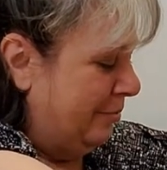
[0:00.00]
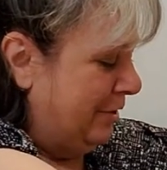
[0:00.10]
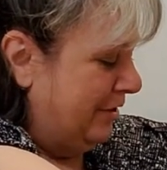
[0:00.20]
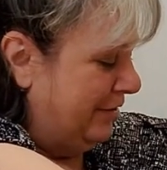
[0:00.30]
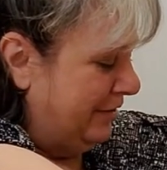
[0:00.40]

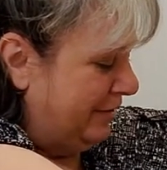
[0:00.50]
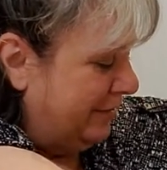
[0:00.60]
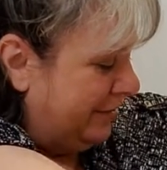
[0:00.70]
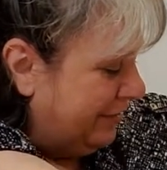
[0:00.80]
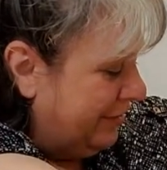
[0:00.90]
but
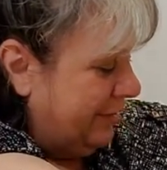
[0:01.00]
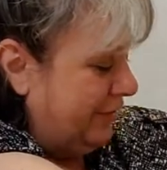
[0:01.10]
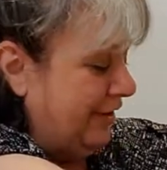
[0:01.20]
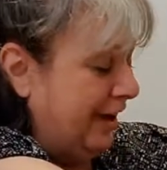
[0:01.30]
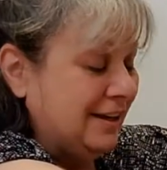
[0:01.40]

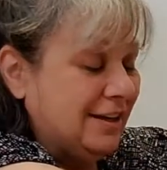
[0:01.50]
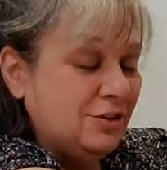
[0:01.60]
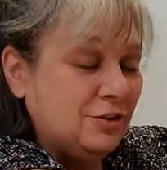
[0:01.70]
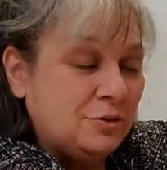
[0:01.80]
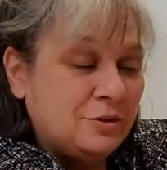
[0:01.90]
if I
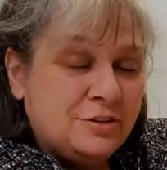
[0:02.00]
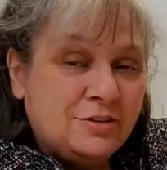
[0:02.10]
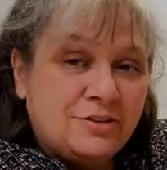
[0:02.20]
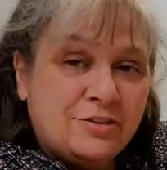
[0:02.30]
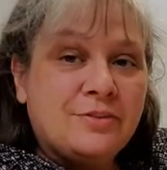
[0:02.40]
can do
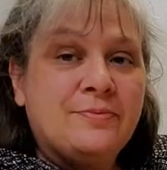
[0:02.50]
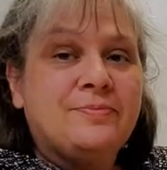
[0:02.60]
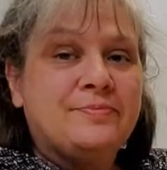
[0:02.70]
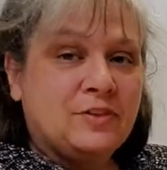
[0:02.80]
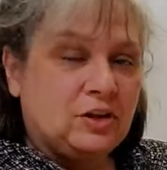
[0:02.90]
this,
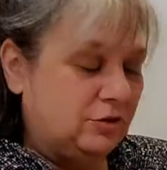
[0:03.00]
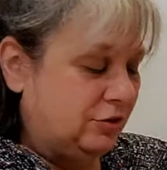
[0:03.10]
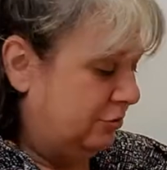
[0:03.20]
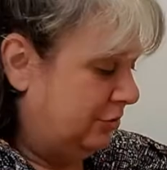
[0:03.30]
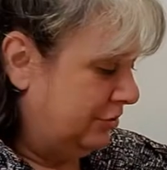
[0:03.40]

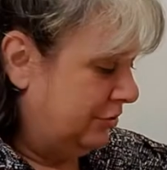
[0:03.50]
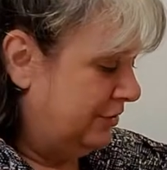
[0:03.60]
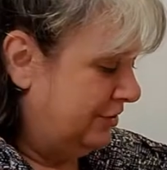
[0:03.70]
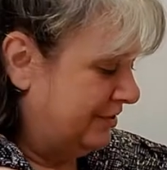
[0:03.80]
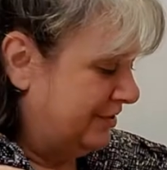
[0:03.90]
you can do
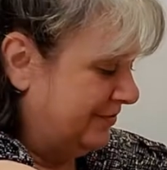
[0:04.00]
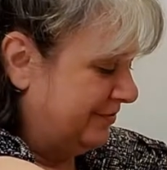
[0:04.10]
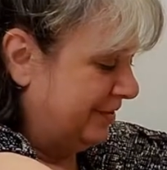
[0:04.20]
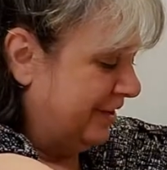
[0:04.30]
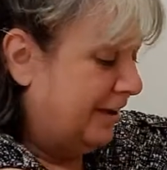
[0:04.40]
this.
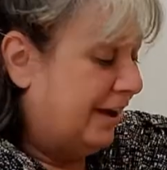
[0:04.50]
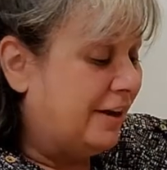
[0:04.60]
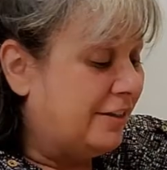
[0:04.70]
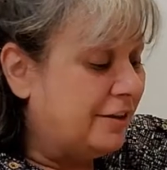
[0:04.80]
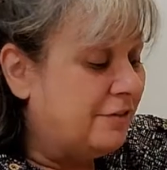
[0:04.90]

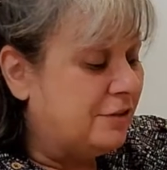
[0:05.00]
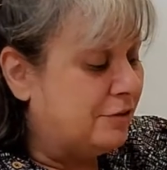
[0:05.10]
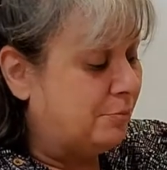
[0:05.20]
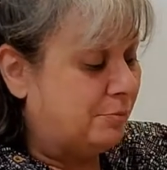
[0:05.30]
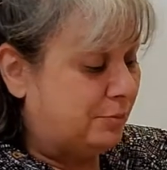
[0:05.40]
I love
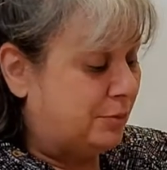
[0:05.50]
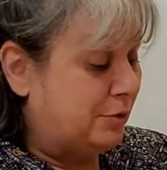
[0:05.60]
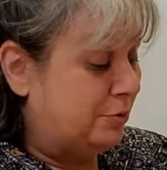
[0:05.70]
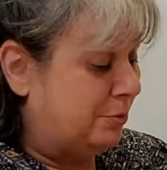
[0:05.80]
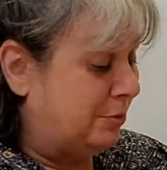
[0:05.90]
this
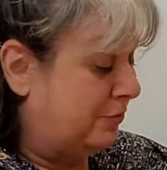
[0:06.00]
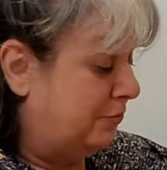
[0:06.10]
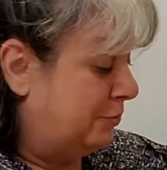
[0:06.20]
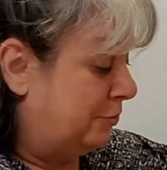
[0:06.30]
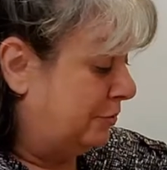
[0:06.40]
cookbook
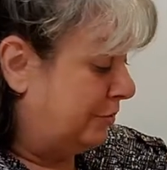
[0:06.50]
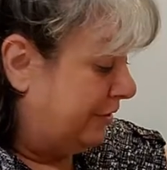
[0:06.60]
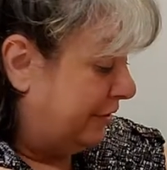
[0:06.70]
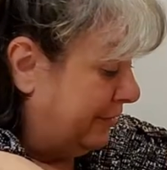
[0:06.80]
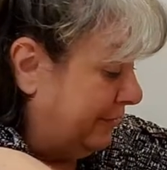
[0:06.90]
for
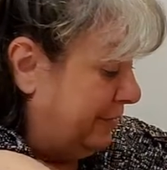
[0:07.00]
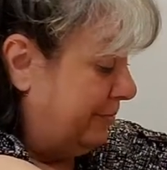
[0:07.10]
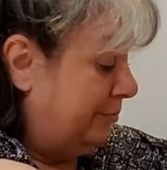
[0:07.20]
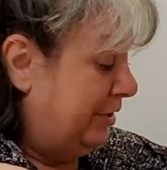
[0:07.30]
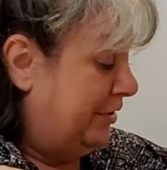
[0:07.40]

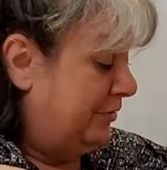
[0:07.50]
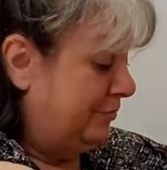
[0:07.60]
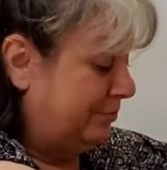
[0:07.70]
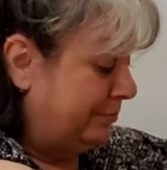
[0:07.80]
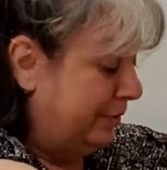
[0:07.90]

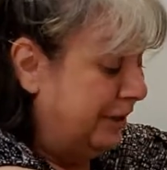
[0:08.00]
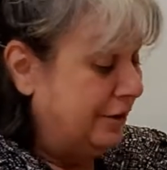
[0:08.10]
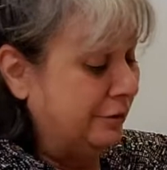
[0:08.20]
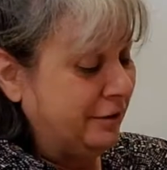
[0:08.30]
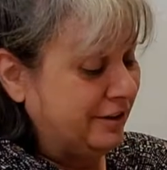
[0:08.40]
many
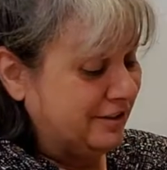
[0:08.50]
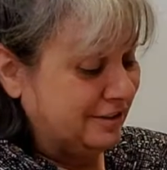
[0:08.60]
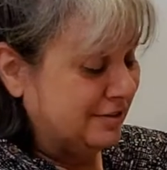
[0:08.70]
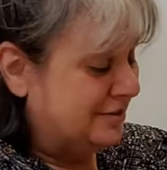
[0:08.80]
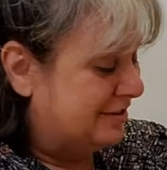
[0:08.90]

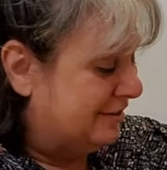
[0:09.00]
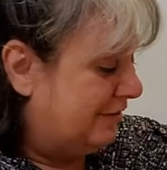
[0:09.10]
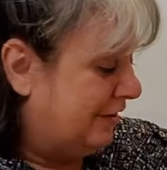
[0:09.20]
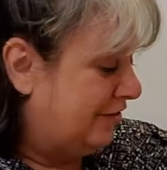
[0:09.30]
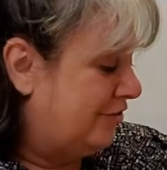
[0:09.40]
reasons.
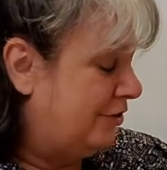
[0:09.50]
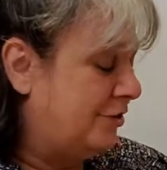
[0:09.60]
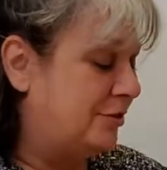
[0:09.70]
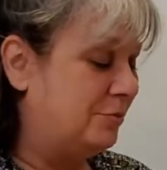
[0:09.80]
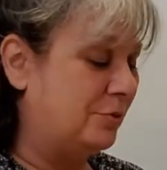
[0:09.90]
I
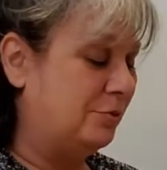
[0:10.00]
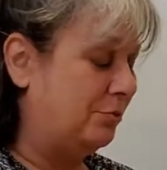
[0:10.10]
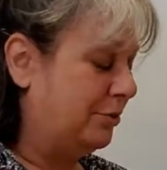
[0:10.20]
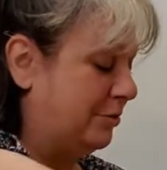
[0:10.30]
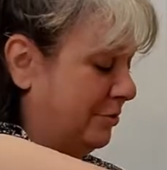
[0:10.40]
started with
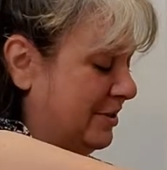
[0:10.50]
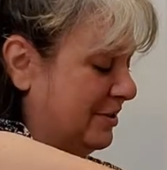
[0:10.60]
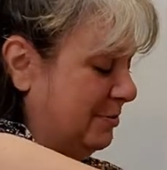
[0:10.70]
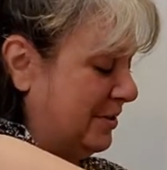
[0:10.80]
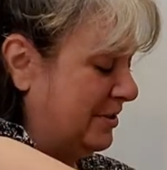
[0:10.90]
one of the
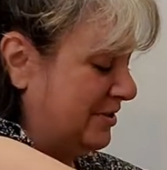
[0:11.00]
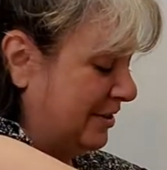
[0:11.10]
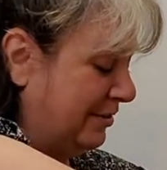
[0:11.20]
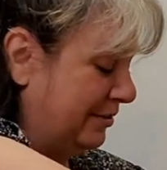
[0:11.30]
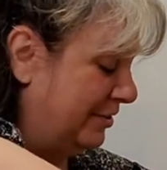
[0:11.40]
recipes
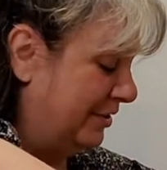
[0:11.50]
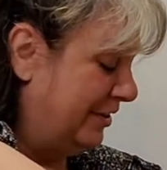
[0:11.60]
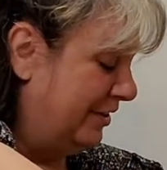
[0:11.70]
called